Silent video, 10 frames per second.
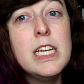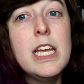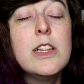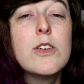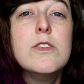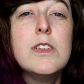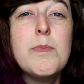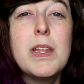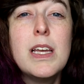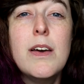he learns
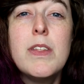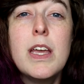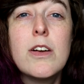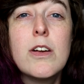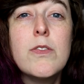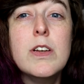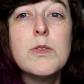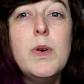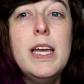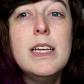something of the error of his
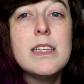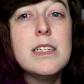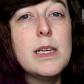ways and